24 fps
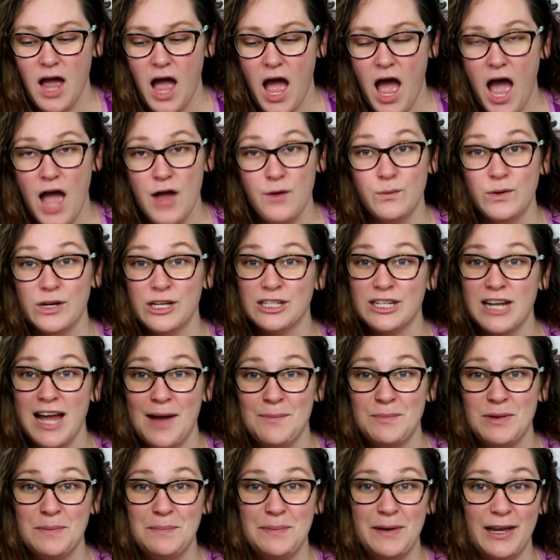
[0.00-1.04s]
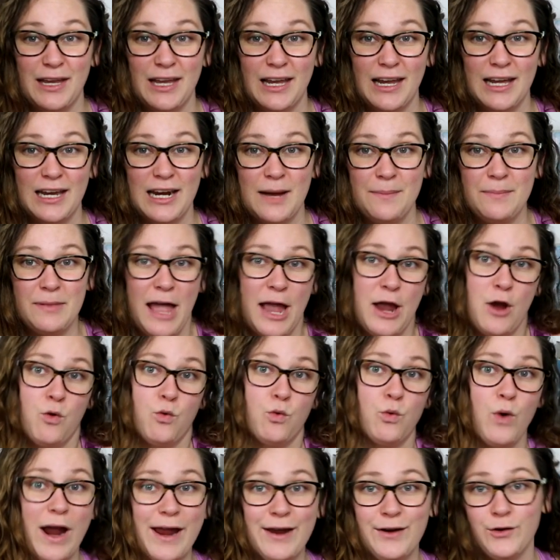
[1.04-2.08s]
I will not be picking it up like
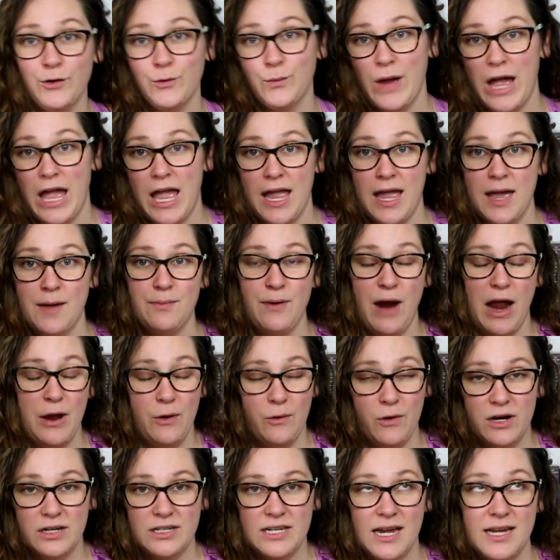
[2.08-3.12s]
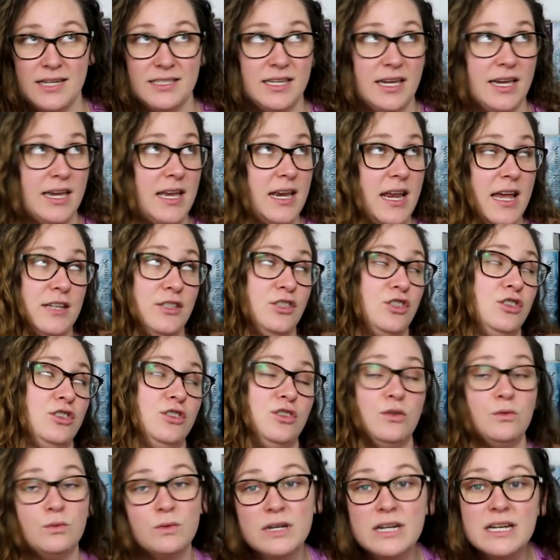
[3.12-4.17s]
right away and prioritizing it as
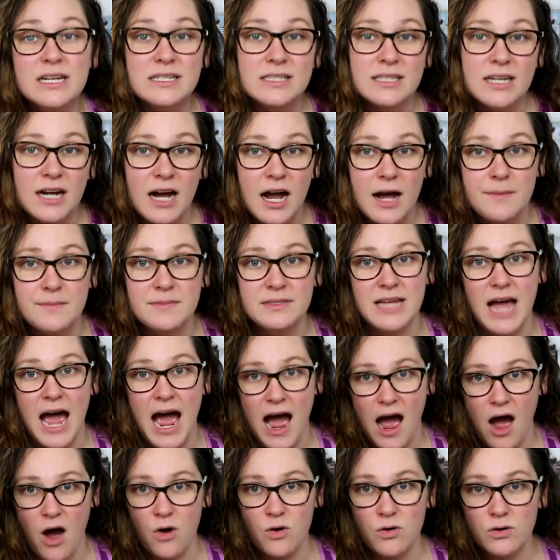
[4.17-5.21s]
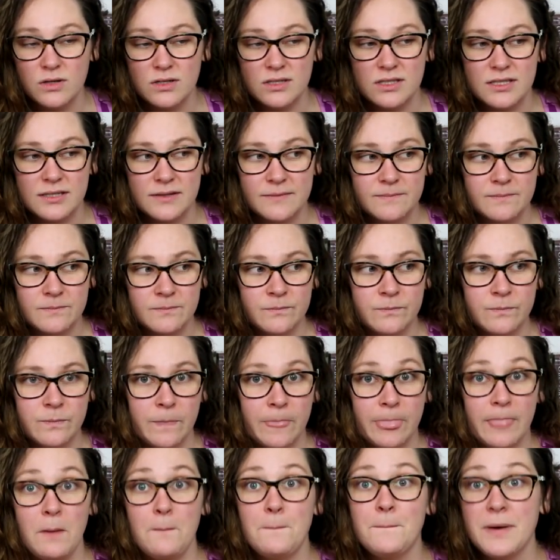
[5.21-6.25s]
soon as it comes out,
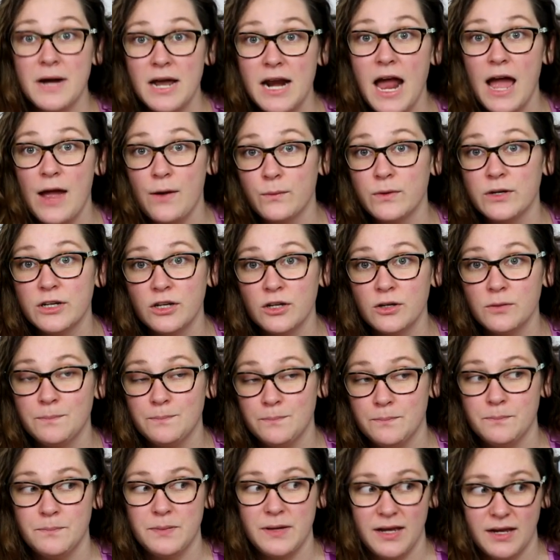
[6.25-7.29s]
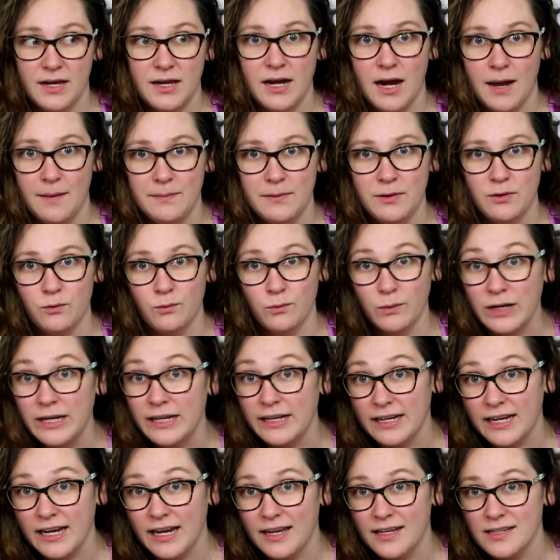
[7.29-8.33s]
but I will pick it up and read
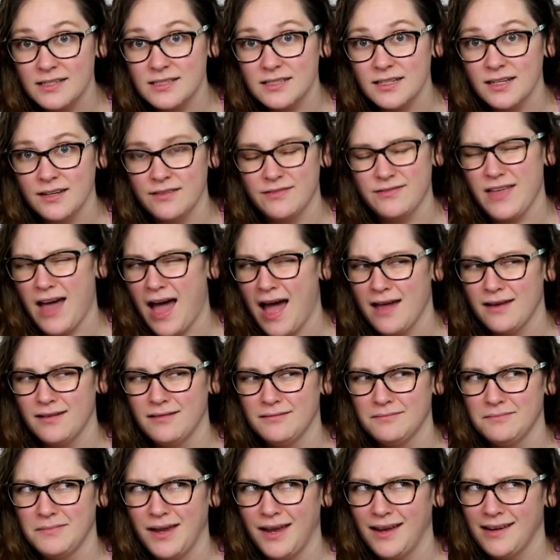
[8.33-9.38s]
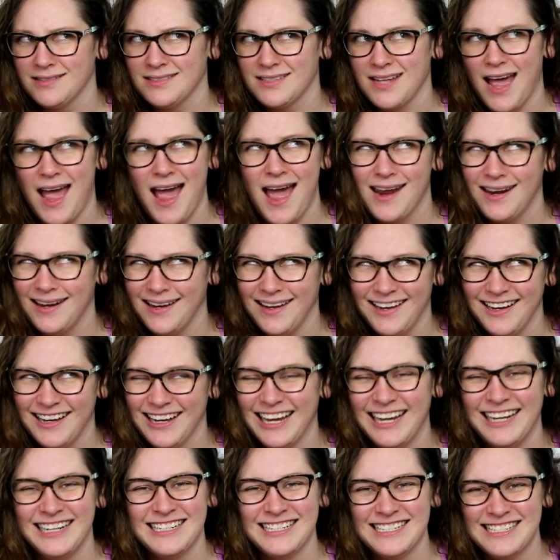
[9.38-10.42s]
it if that makes any
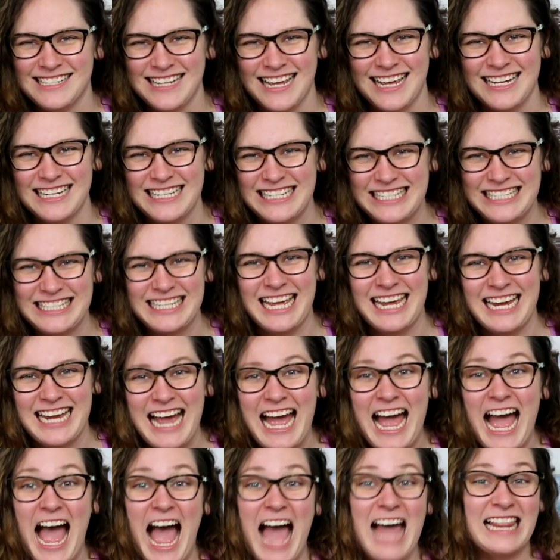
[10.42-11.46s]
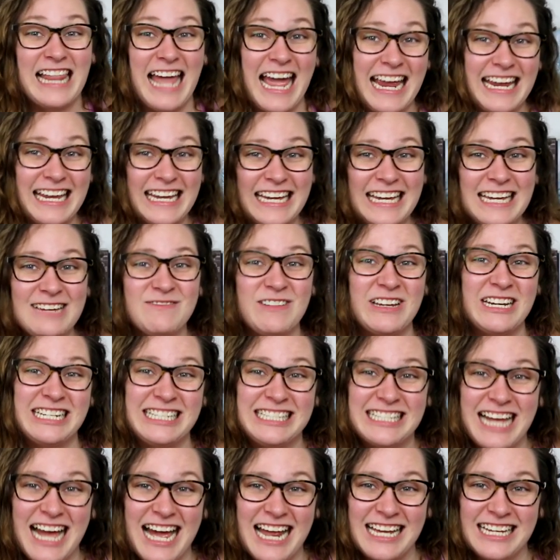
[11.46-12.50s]
kind of sense. Like, I like it, but
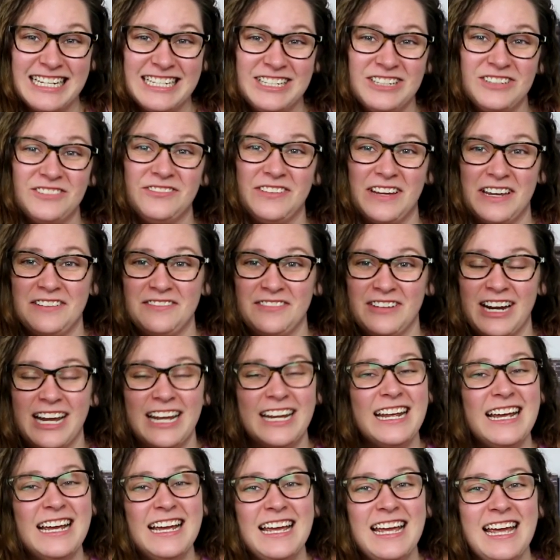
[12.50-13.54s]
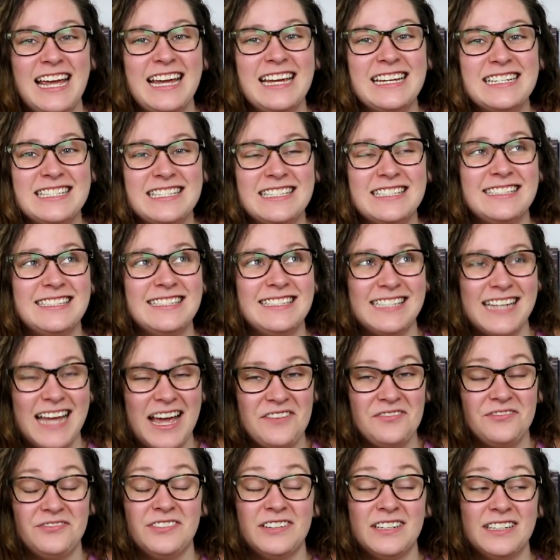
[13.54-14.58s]
it's not a new favorite. It's
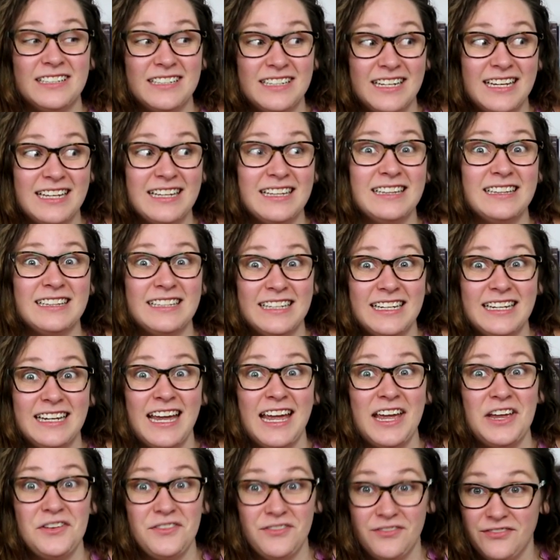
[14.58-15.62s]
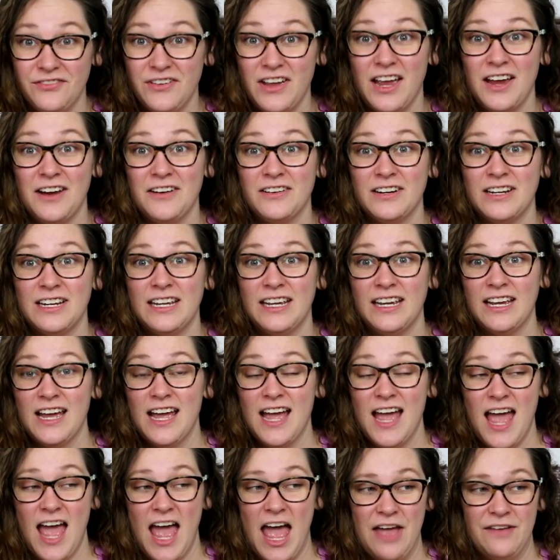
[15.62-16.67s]
definitely a very
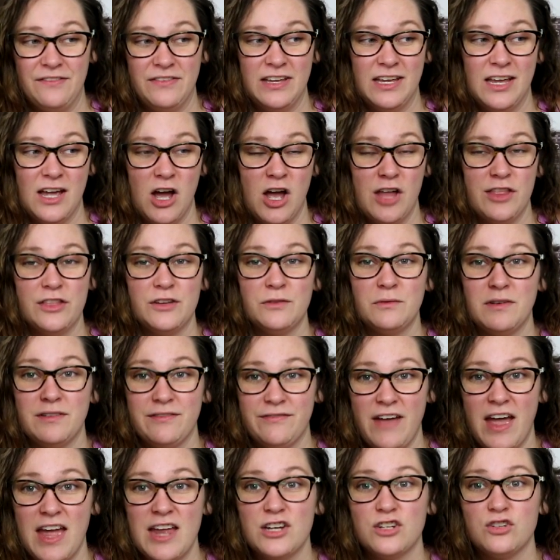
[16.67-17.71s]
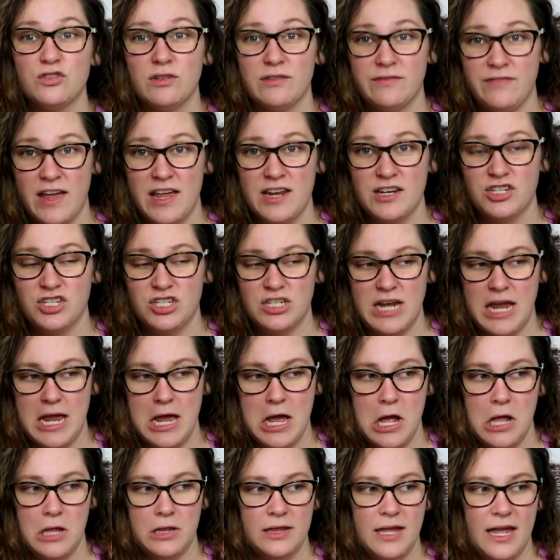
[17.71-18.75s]
heavy on the revenge revenge
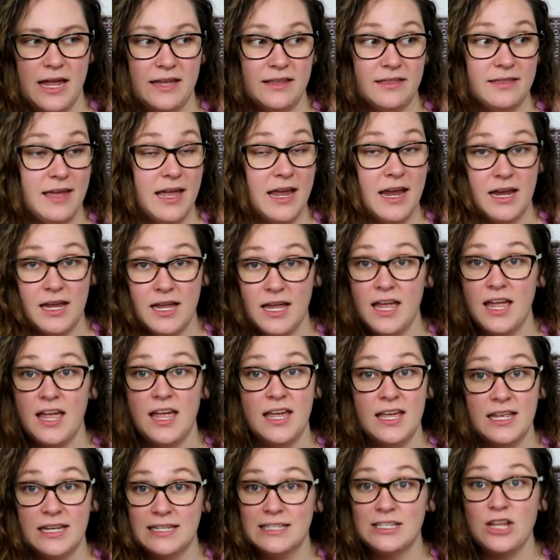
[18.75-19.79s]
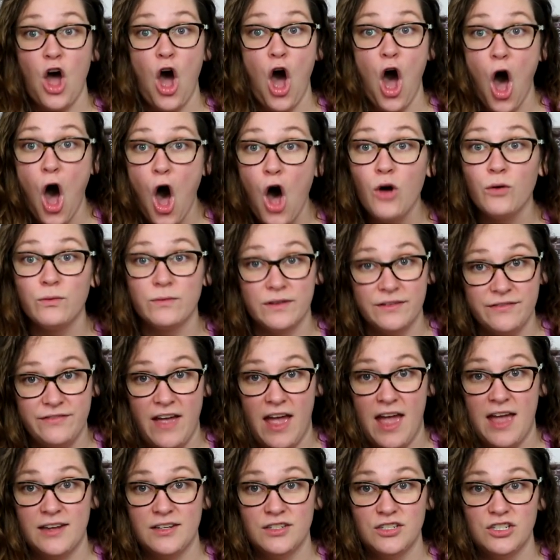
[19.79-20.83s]
tale. Like it is all
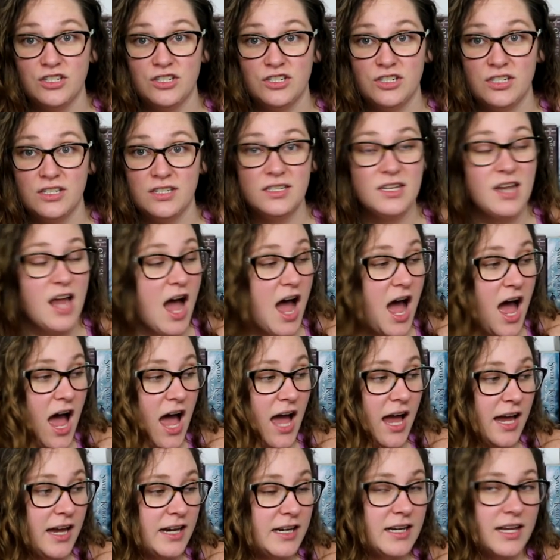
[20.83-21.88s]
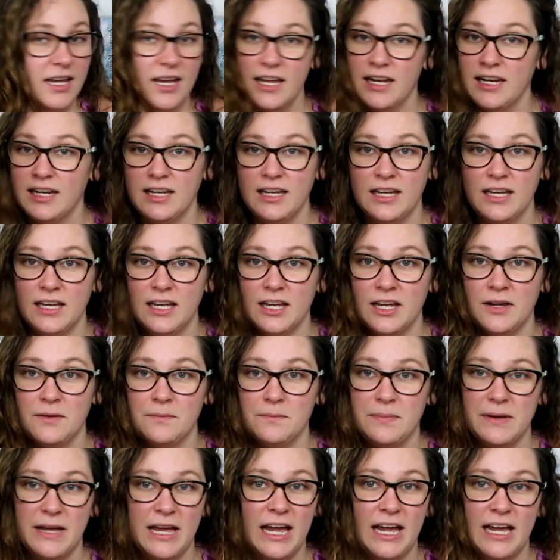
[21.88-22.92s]
revenge, not any
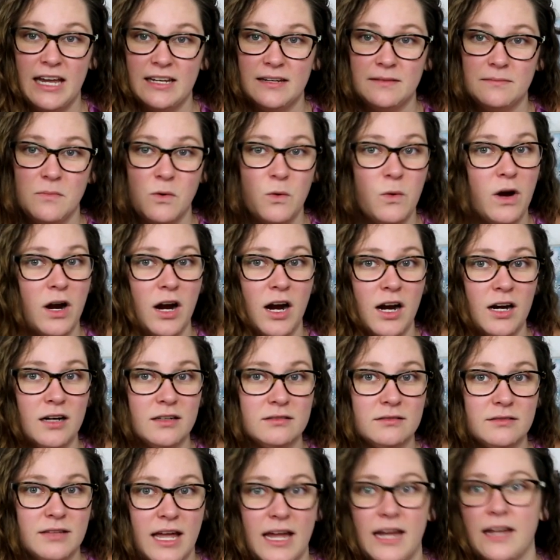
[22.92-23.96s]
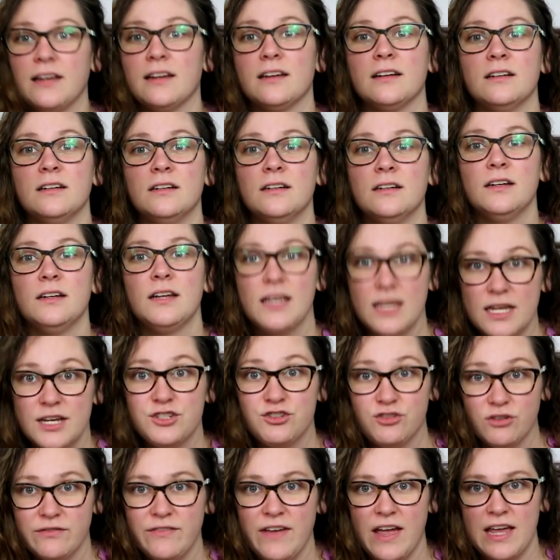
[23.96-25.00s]
bit more. Like
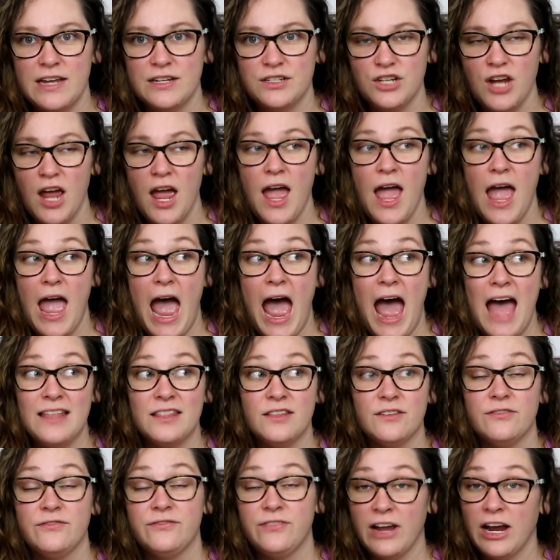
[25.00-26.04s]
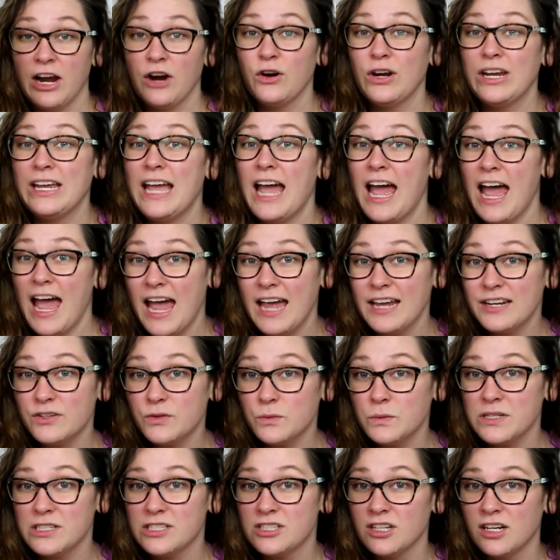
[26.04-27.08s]
it's revenge. At the very end,
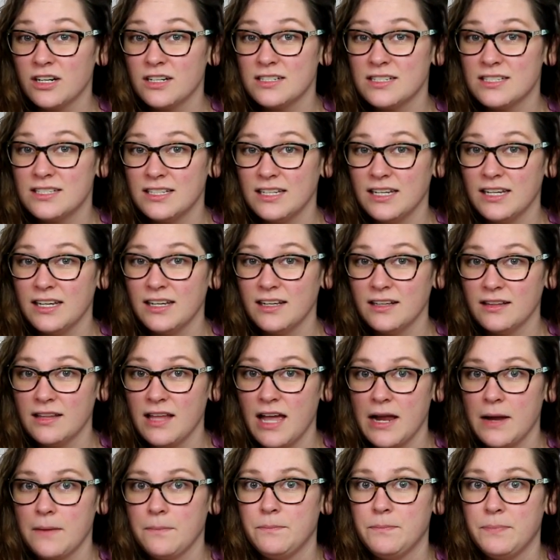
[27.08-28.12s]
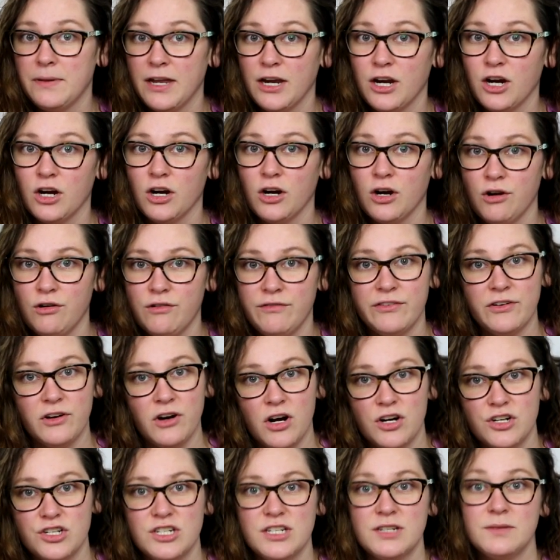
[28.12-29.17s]
we start seeing like bigger
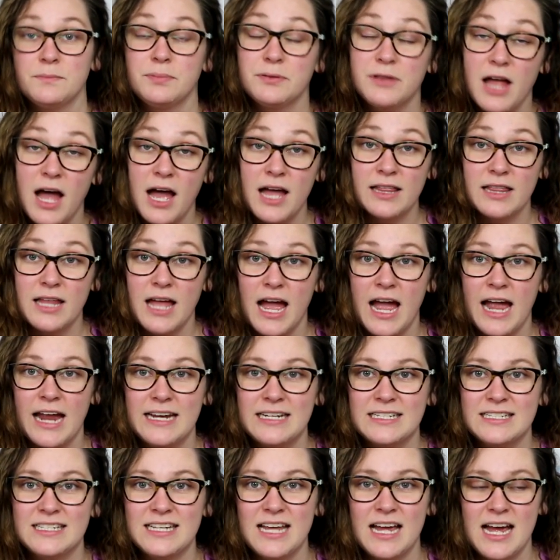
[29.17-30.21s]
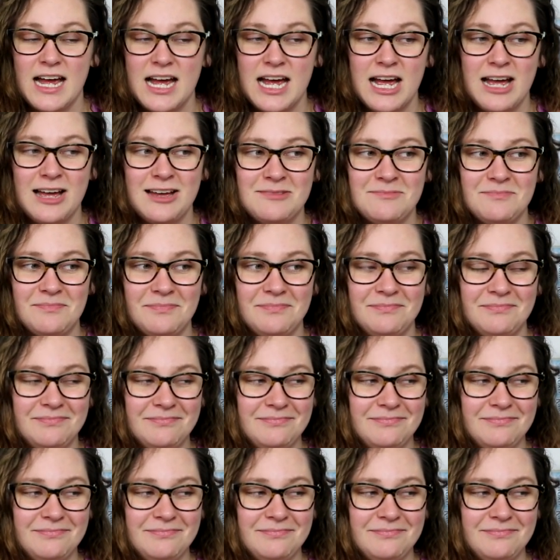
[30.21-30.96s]
overarching plot lines. Um,